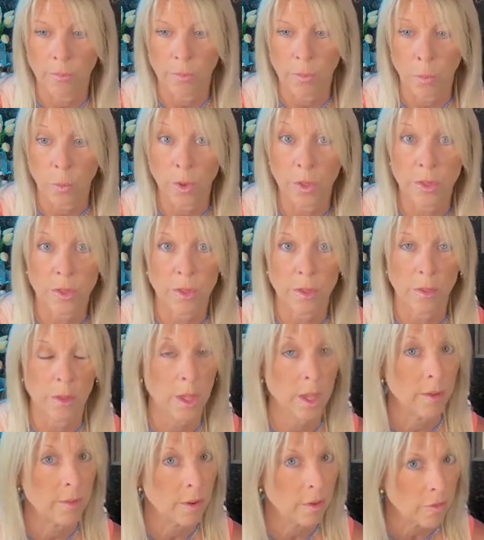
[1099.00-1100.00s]
with
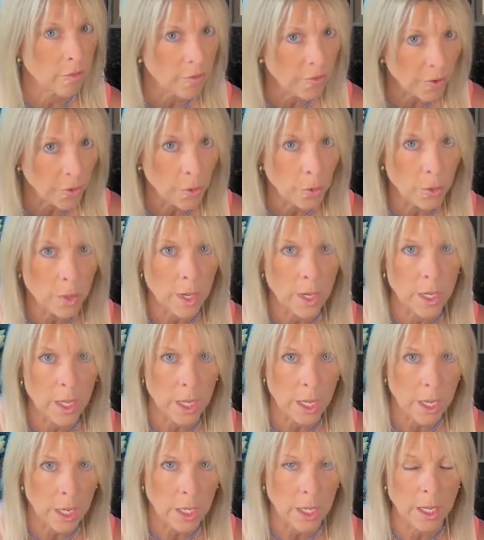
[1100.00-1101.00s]
even food and
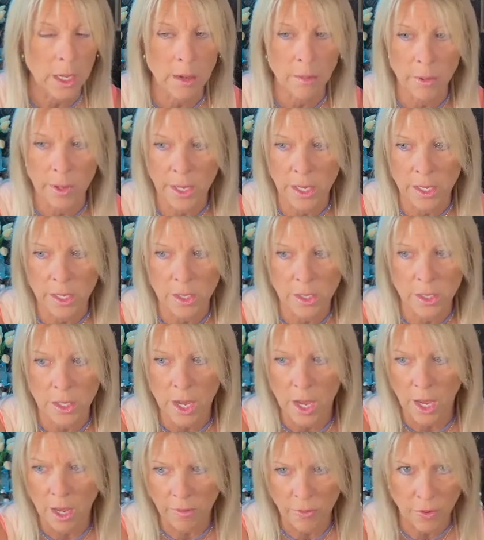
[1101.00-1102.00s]
eating, because
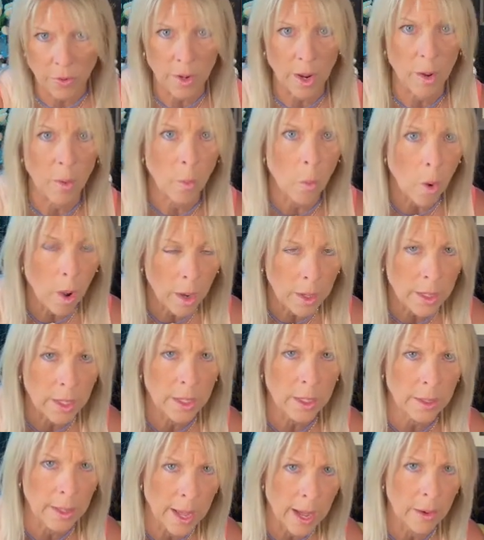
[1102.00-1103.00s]
if you're not walking
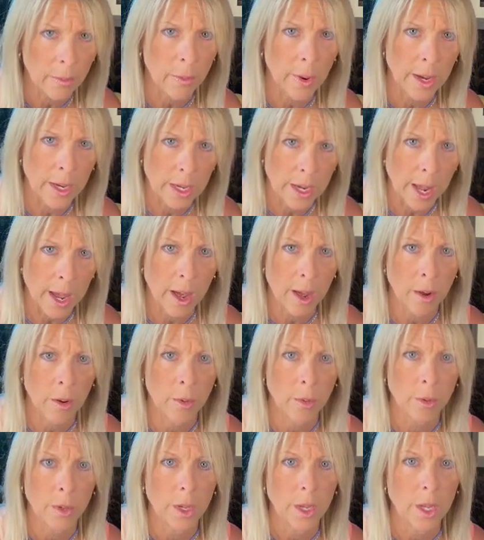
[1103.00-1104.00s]
a lot right
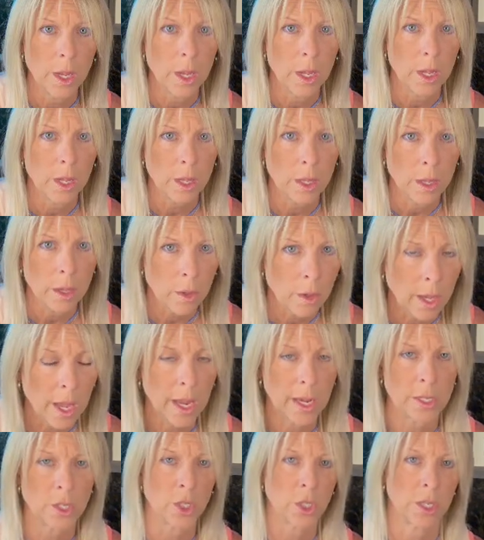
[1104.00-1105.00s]
now, you
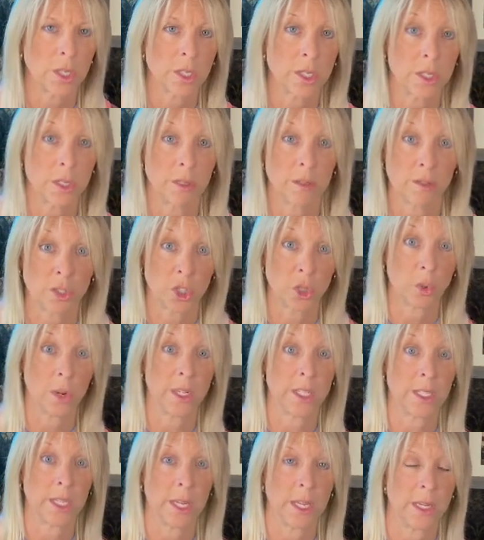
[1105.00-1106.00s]
can't just
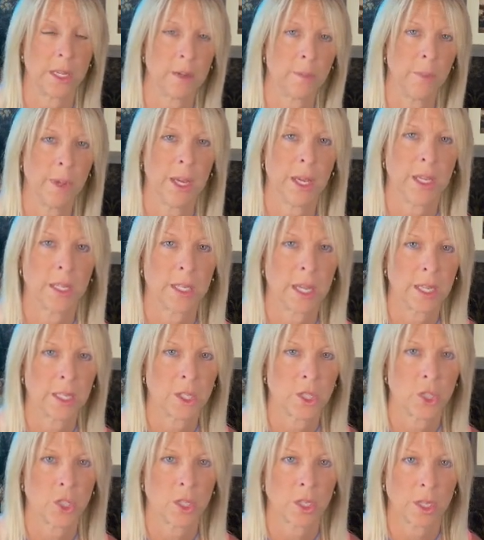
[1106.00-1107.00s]
stress eat because
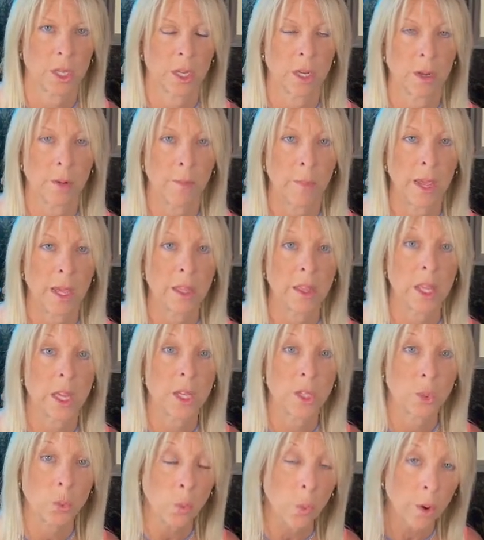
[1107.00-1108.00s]
that's just going to make
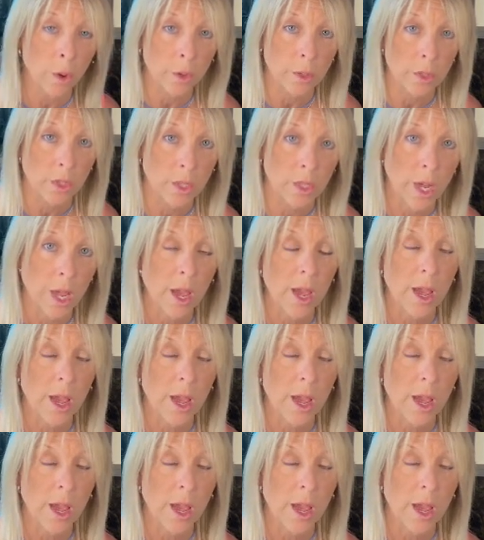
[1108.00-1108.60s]
things worse.